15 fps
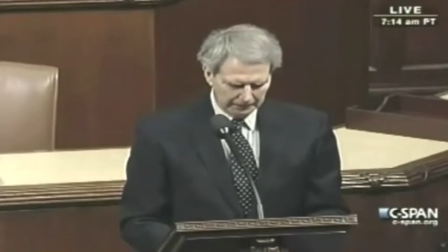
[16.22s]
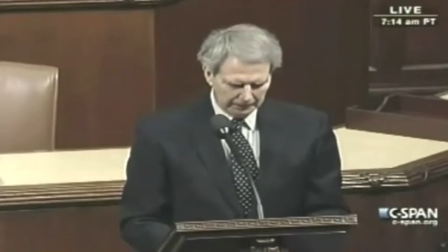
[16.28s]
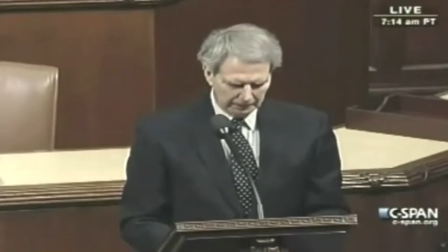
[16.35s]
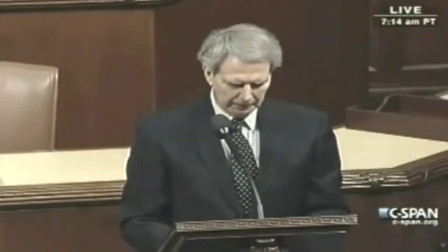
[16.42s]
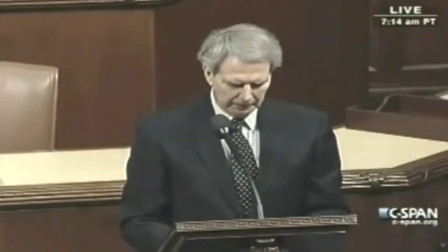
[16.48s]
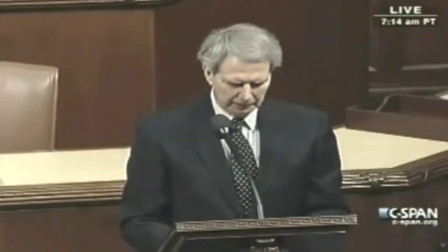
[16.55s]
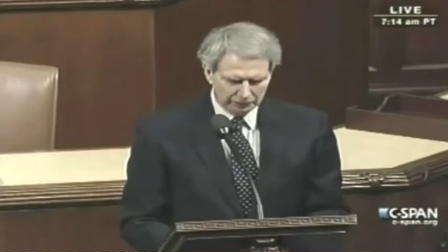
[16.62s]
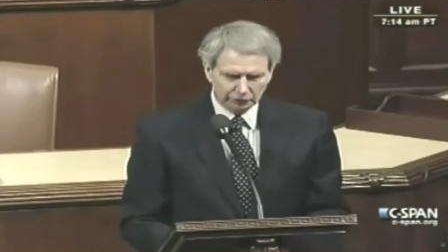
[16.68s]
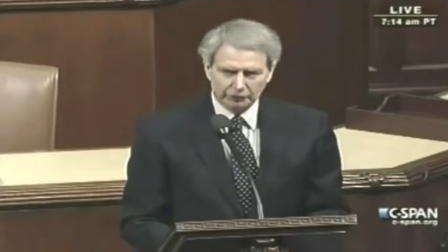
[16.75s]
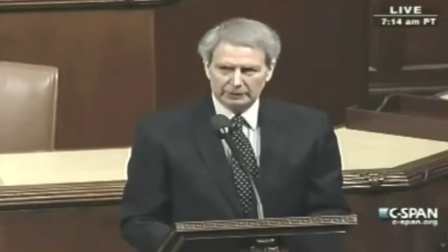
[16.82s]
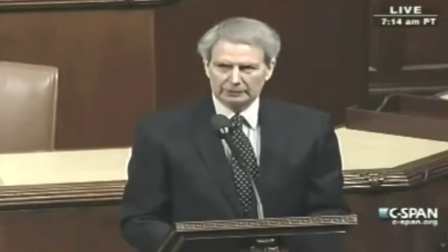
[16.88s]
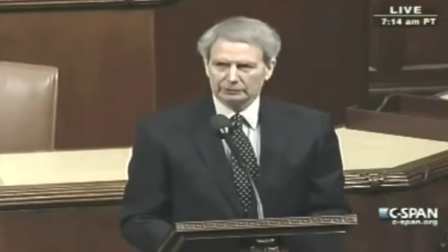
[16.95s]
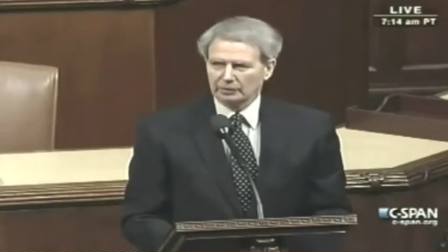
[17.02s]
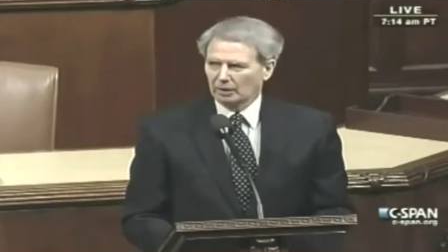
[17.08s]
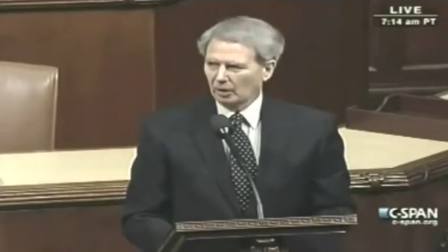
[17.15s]
These
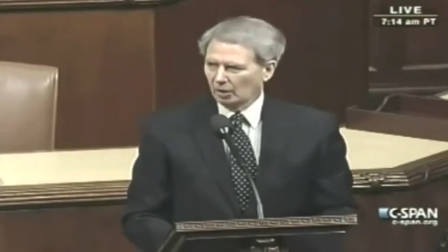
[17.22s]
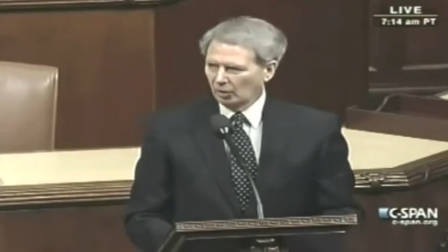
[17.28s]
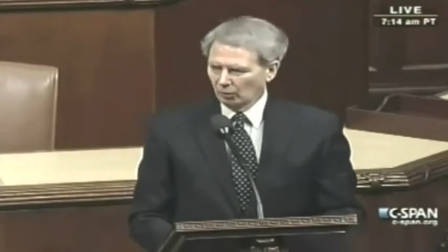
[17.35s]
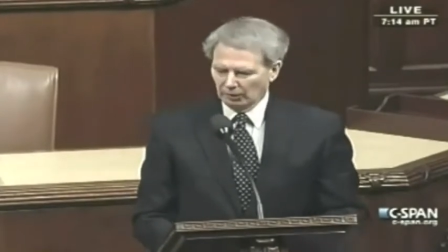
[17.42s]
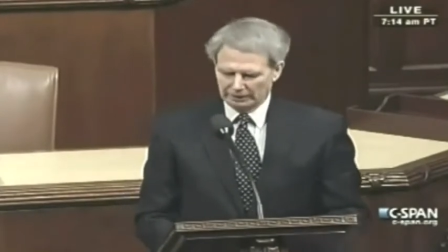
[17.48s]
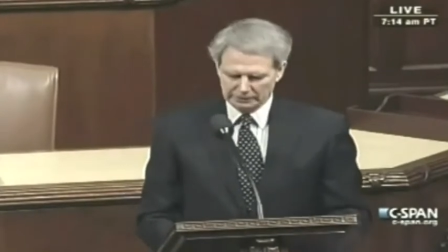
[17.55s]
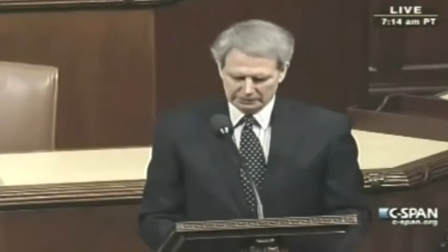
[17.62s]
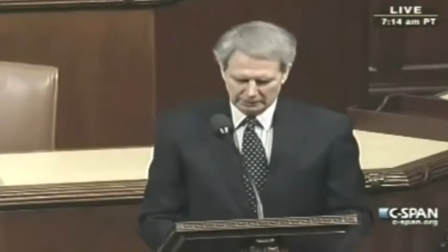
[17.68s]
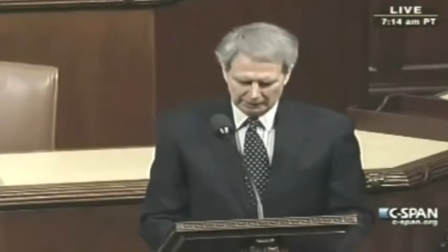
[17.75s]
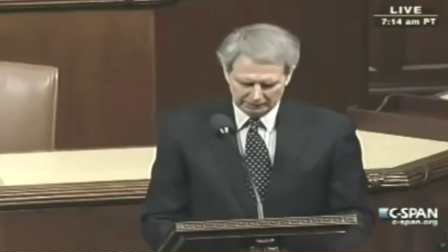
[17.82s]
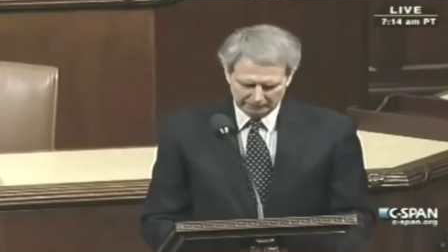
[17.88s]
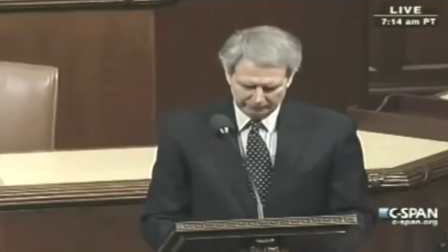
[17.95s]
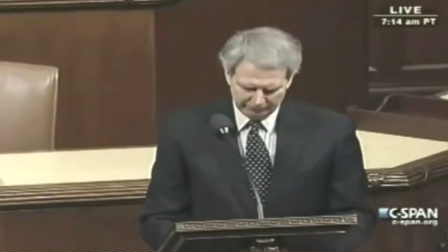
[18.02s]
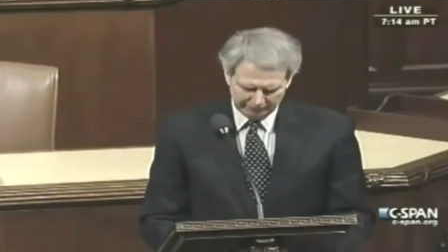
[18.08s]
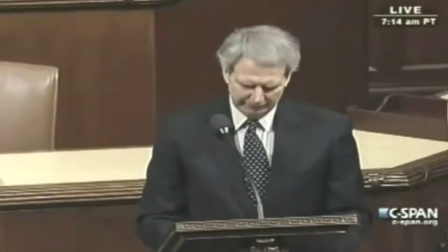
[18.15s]
trips are always a
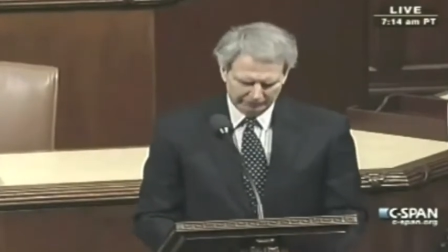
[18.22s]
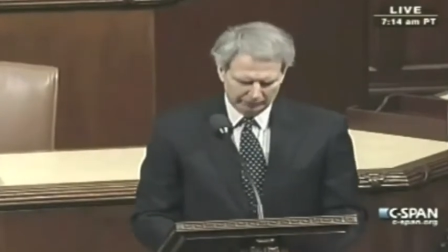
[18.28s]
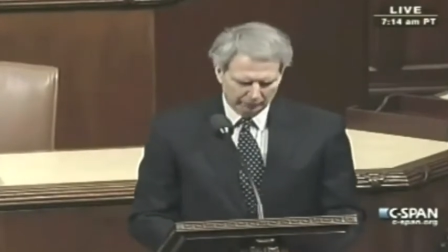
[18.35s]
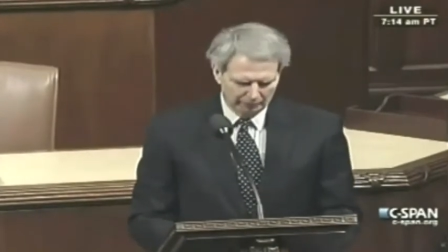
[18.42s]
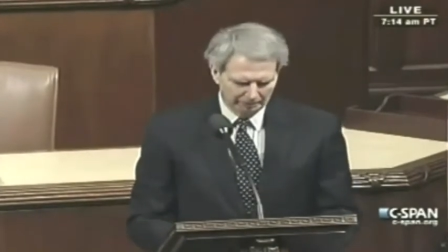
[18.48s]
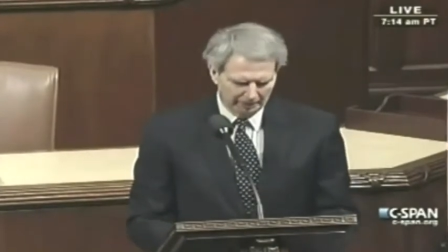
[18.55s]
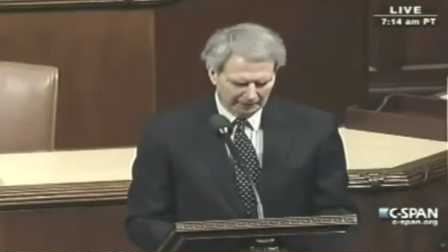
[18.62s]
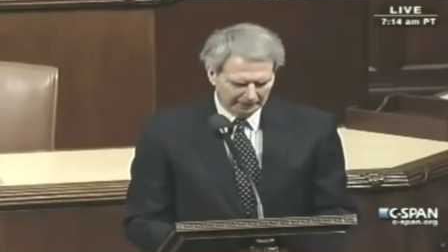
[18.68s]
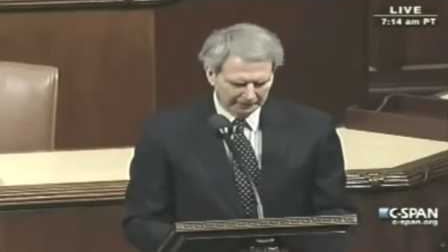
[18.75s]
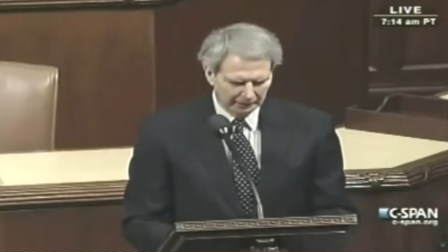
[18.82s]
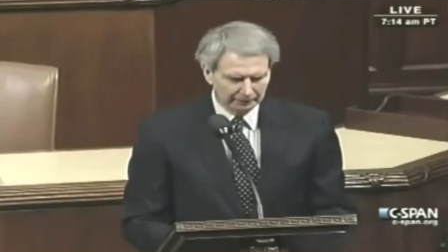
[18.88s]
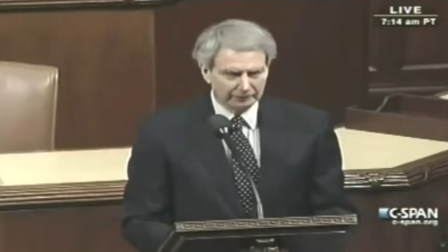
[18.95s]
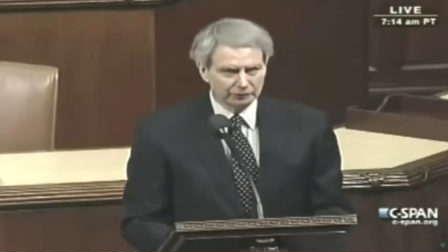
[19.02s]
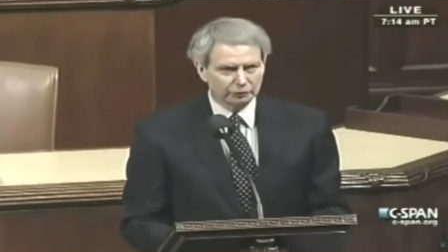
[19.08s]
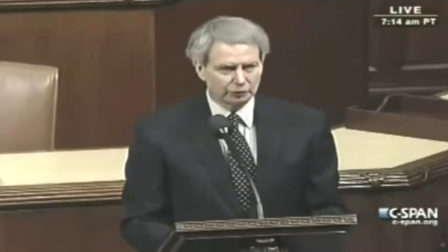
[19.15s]
vivid reminder
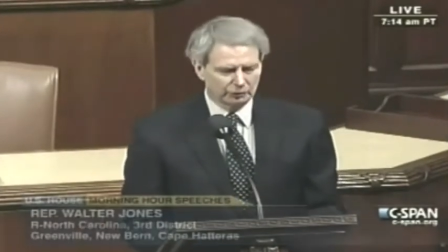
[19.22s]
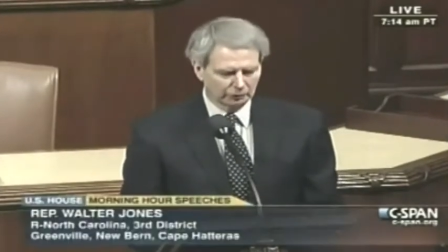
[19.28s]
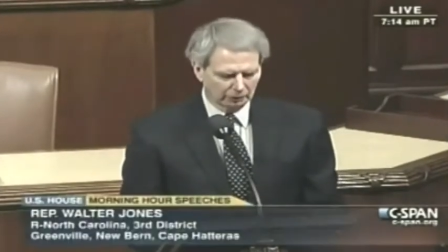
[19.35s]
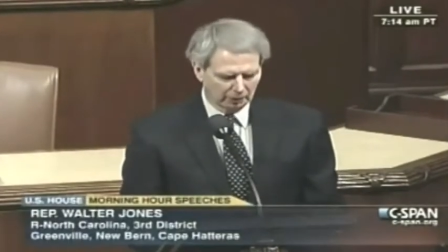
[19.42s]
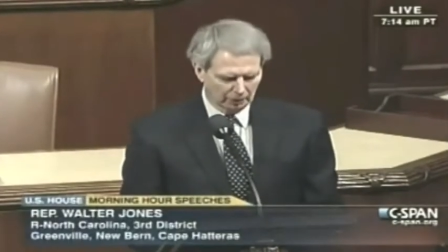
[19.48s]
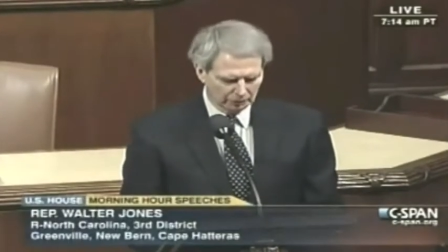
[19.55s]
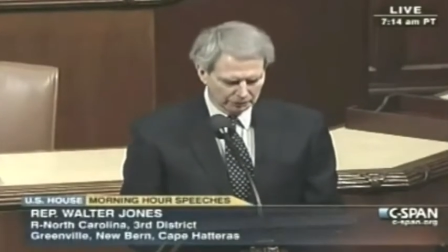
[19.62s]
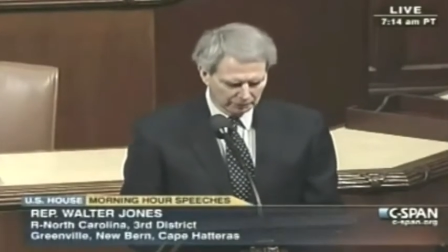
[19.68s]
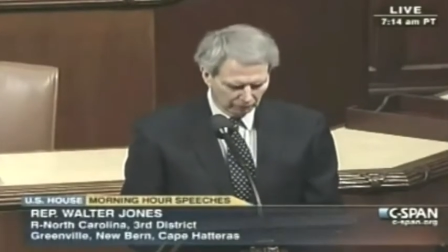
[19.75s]
of the true cost of